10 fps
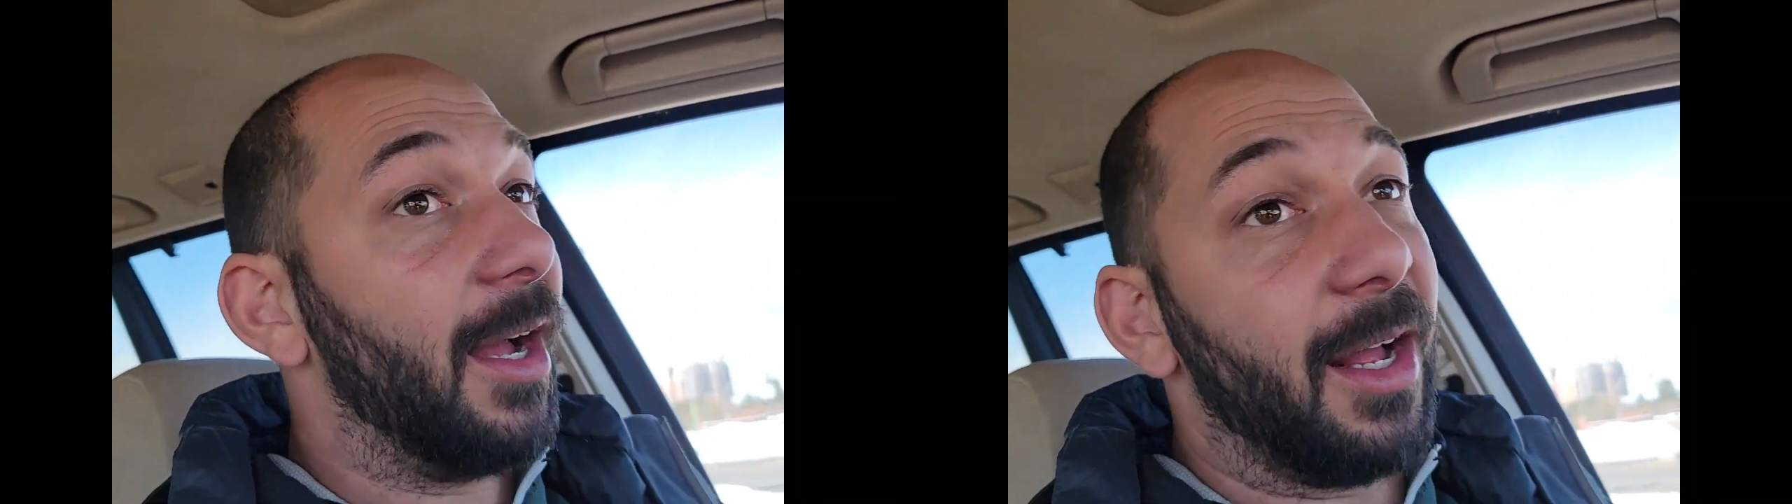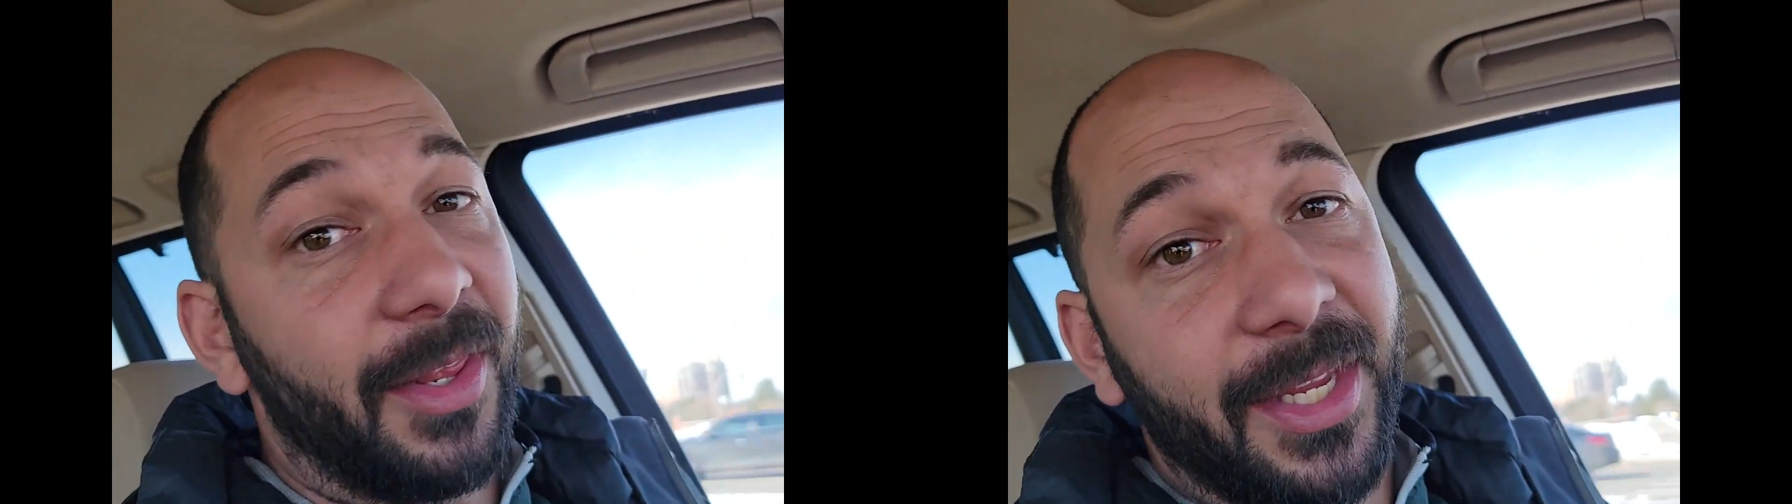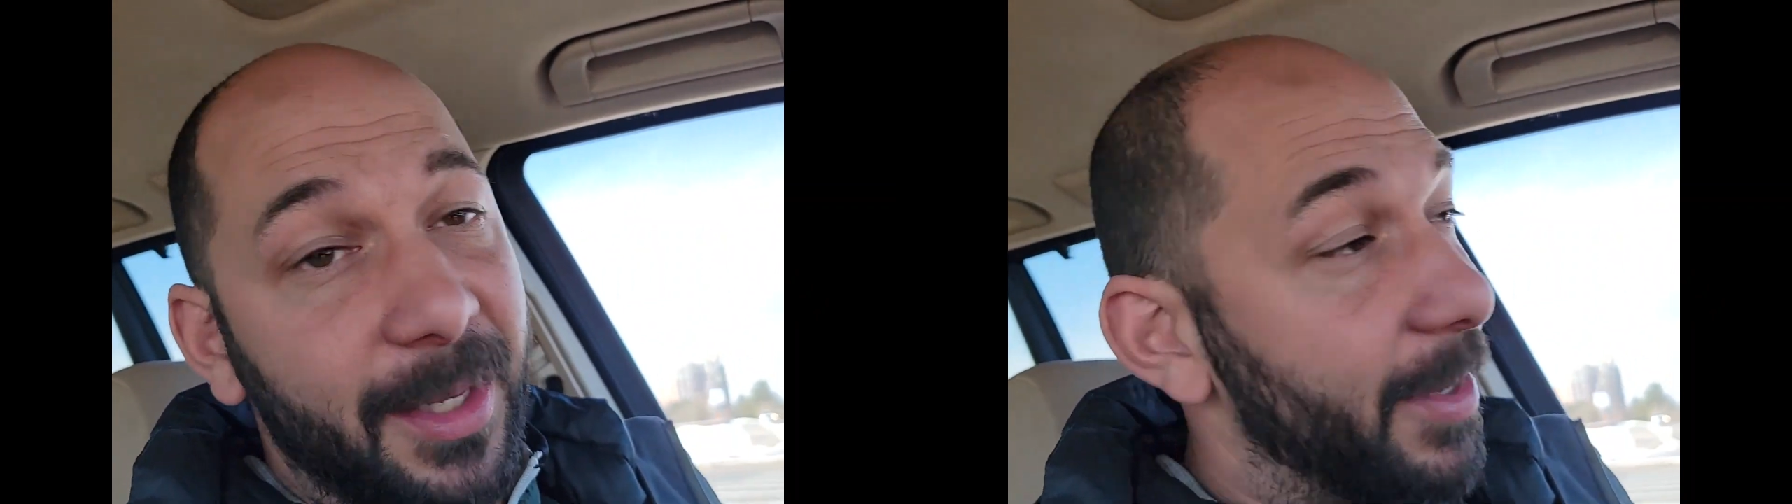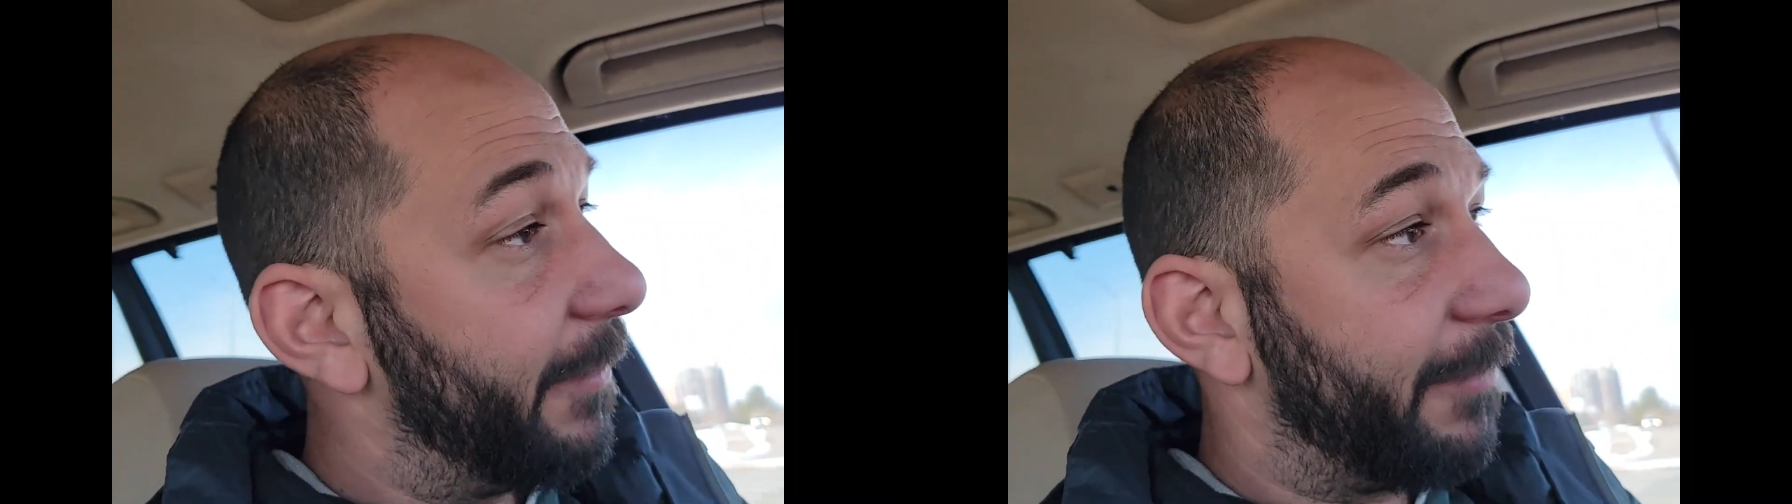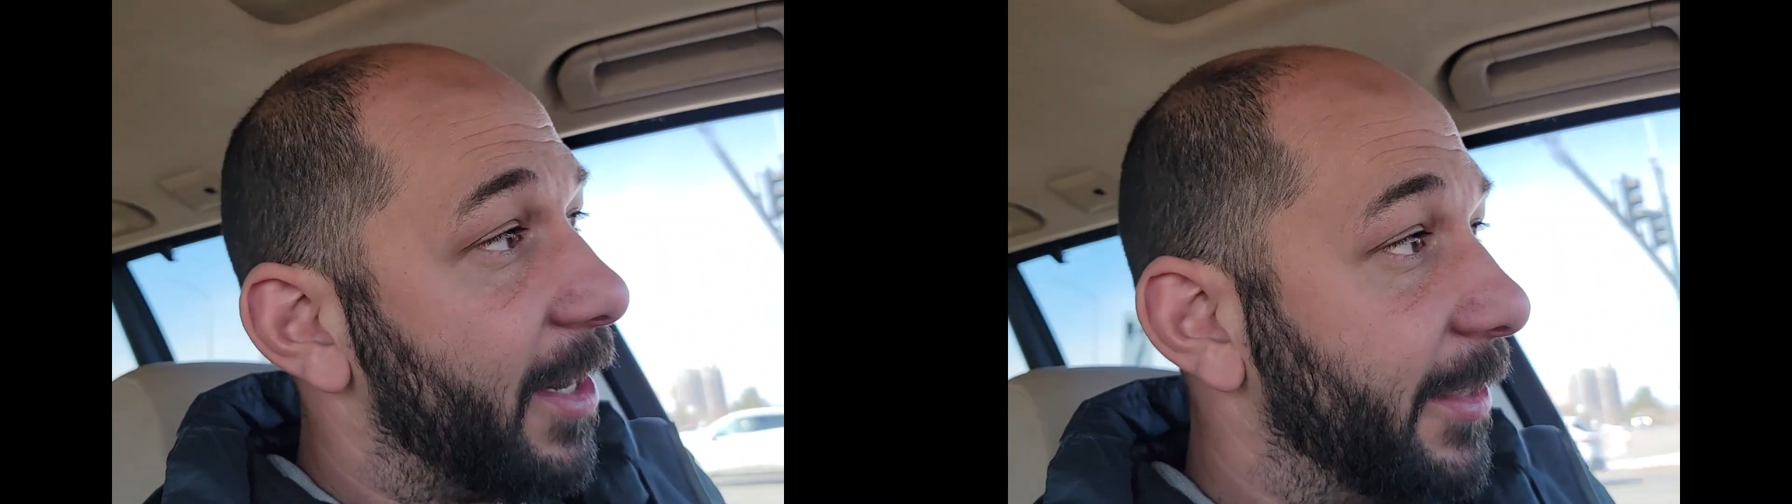On the
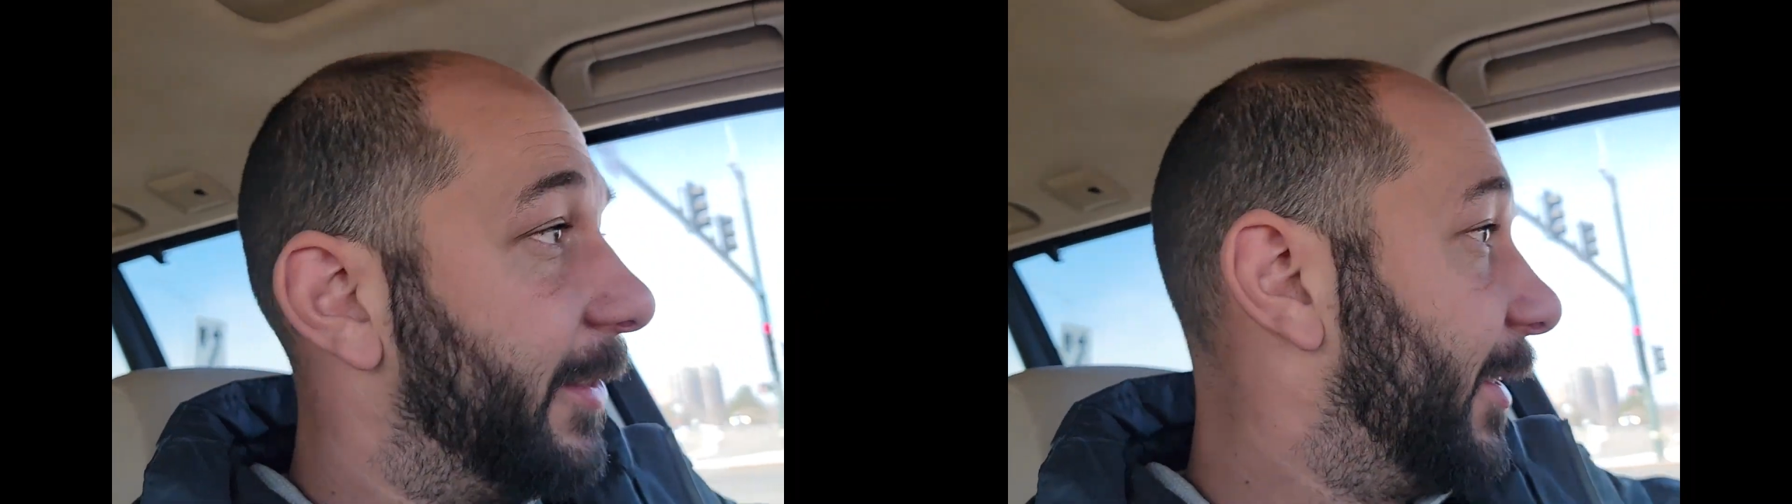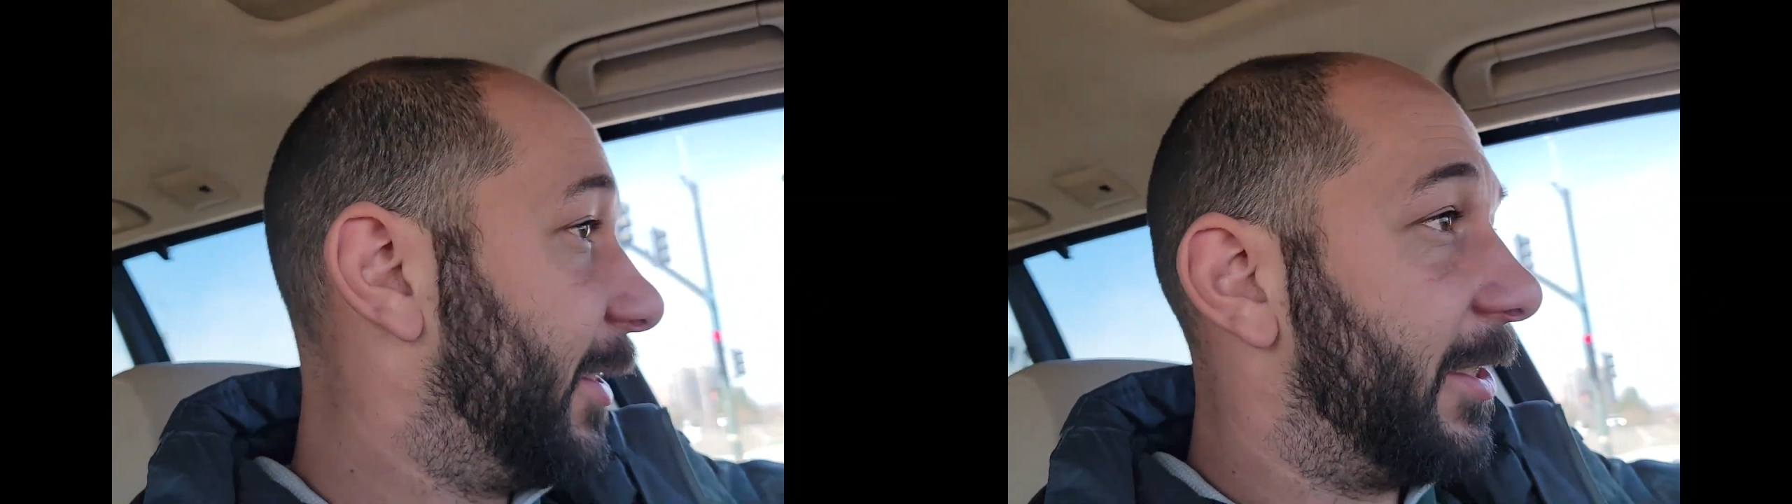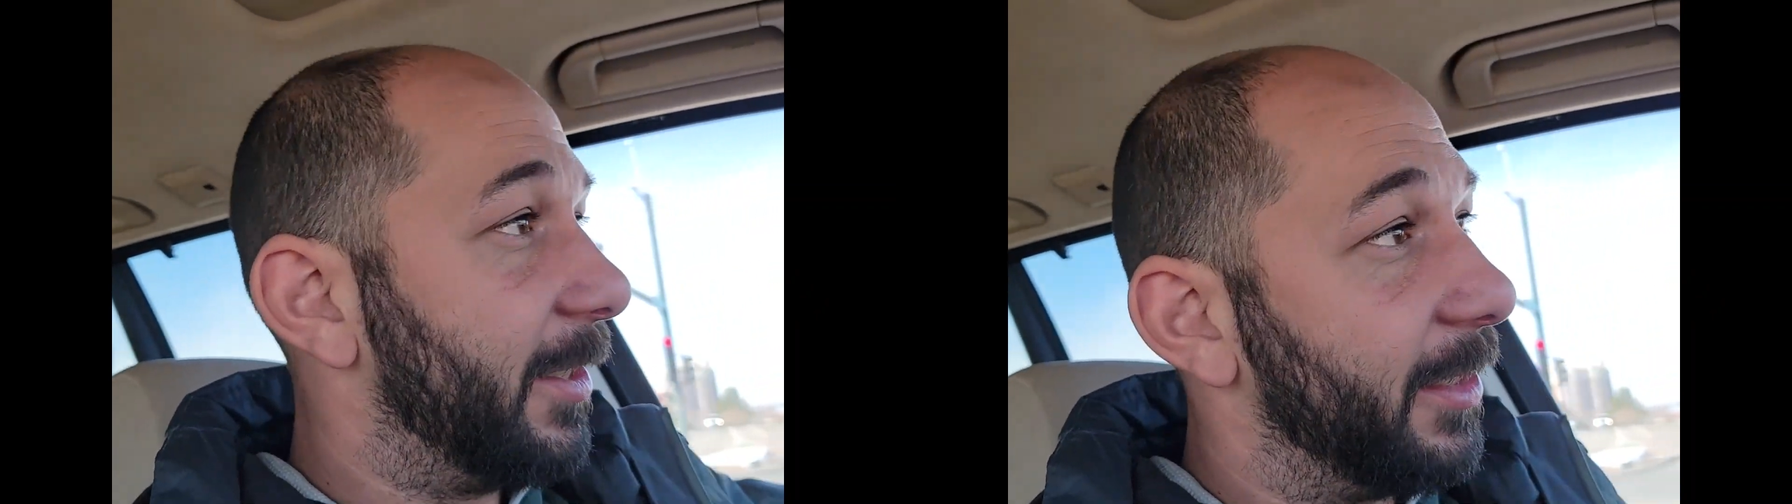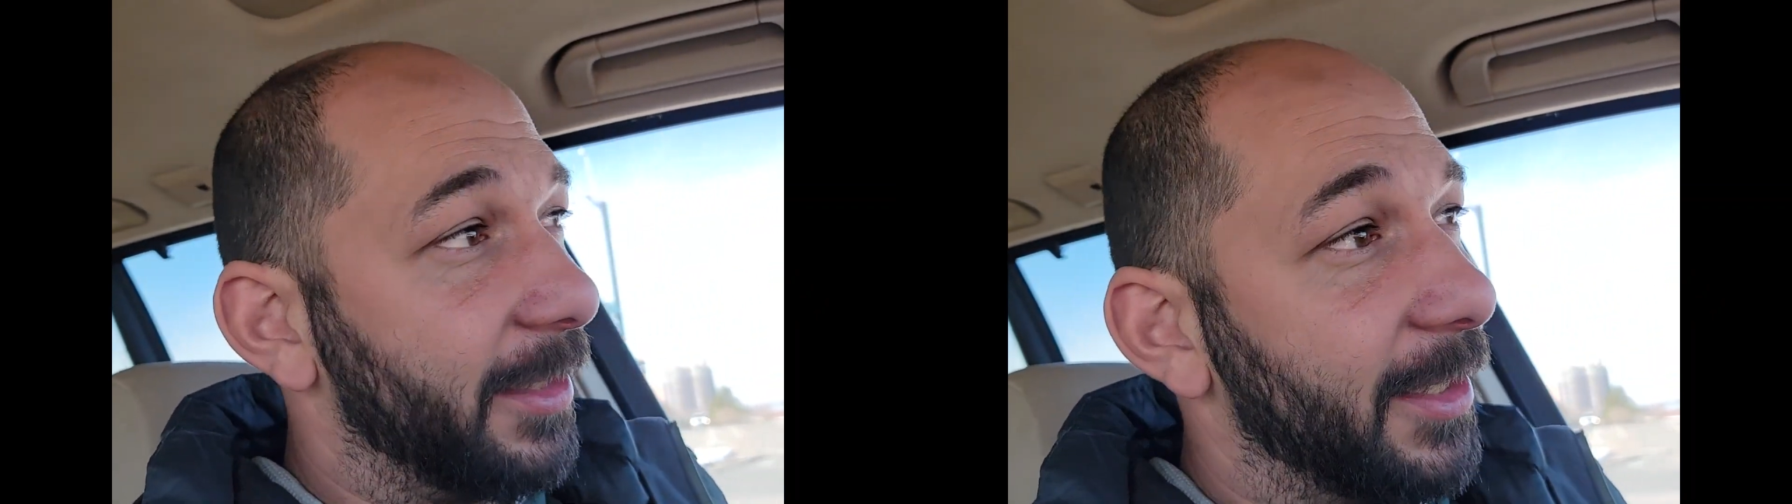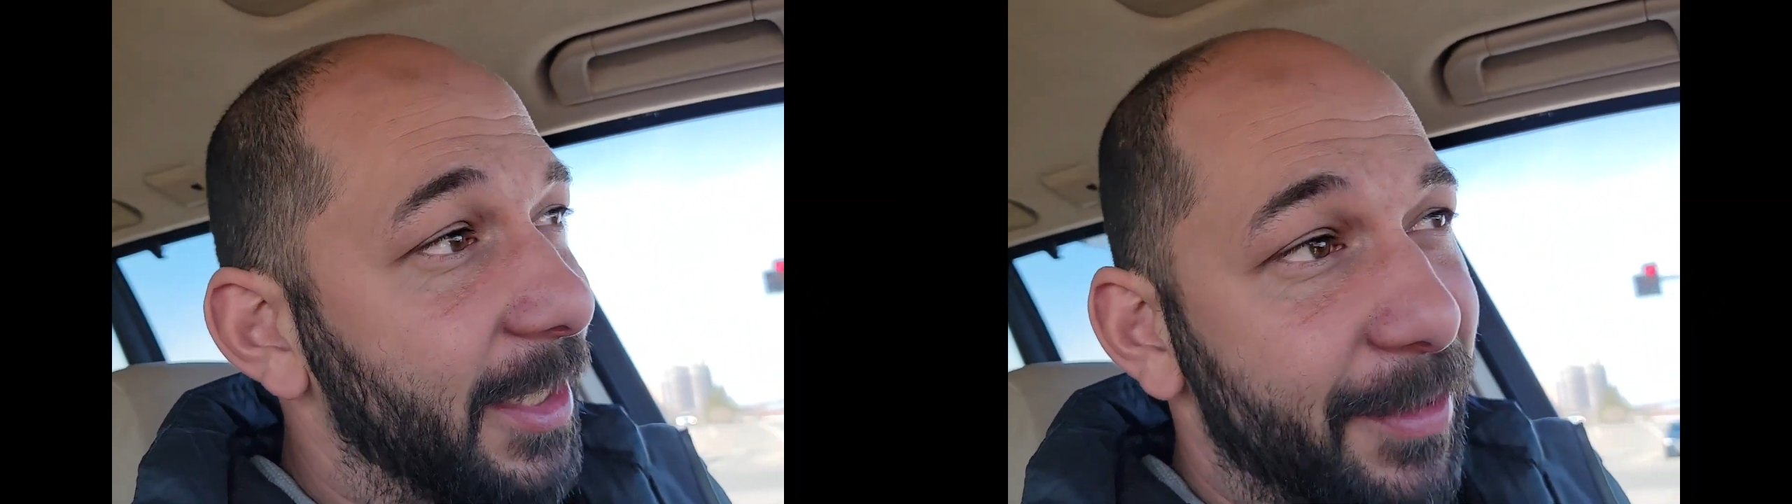eBay front,
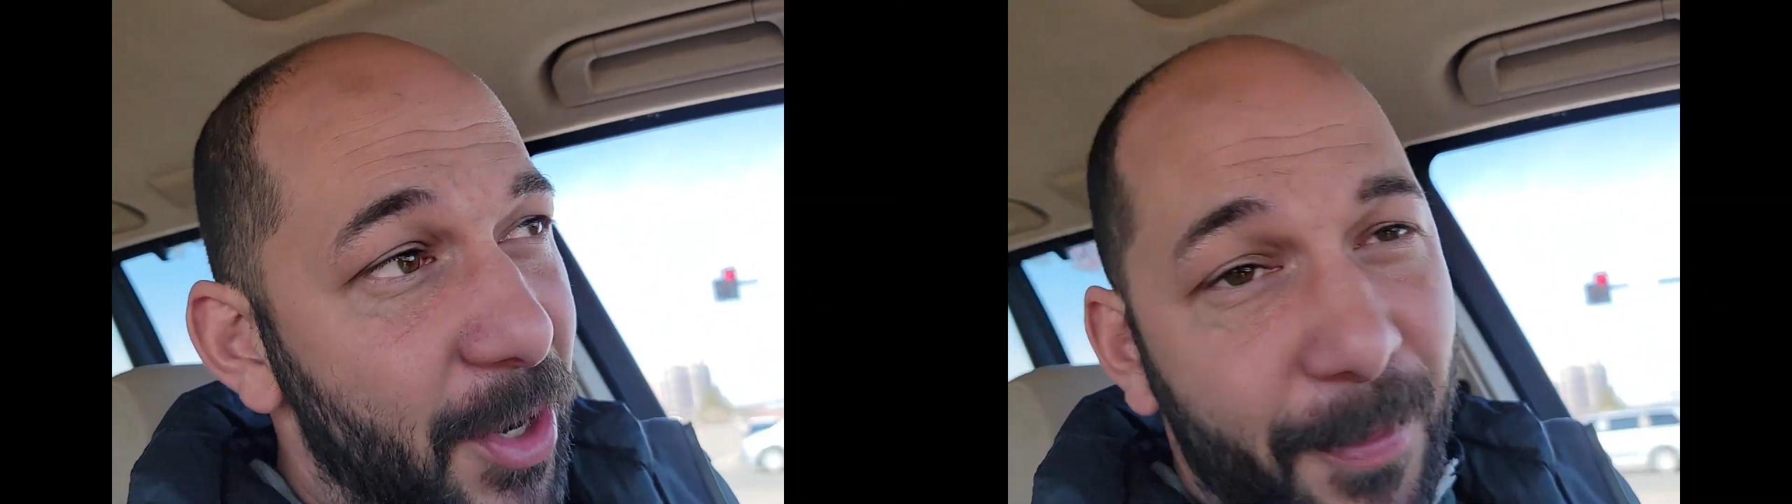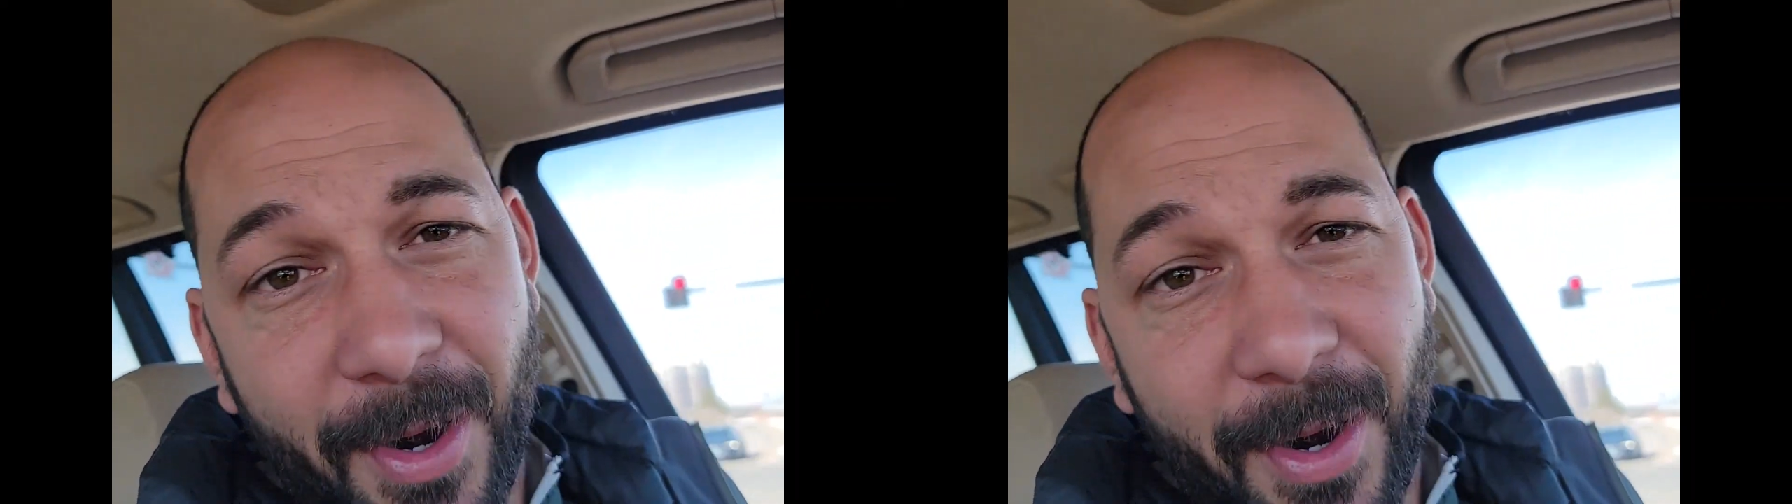the DBO